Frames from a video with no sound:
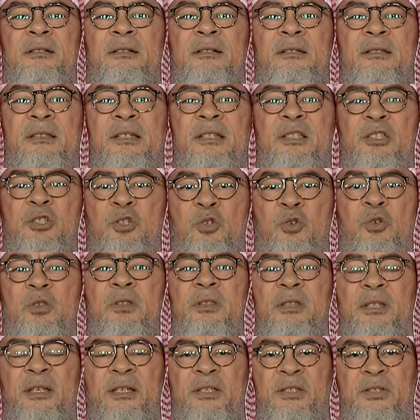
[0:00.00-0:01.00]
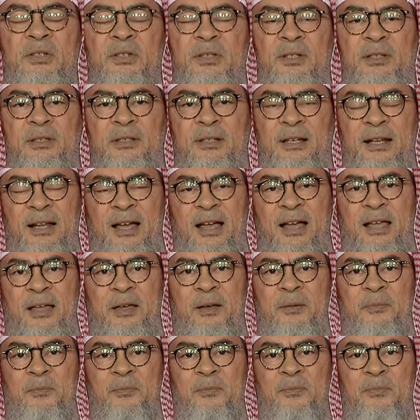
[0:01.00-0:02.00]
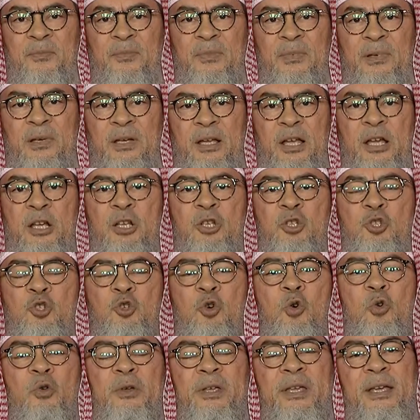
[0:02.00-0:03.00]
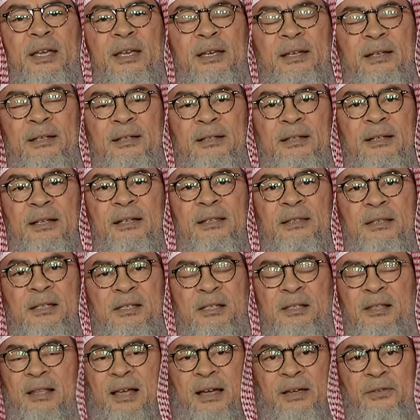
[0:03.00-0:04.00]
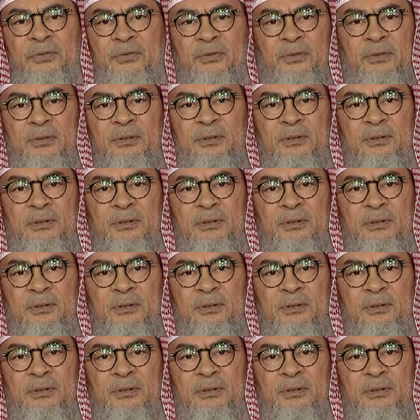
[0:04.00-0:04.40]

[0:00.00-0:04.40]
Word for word: this goodness that I am enjoying in this life.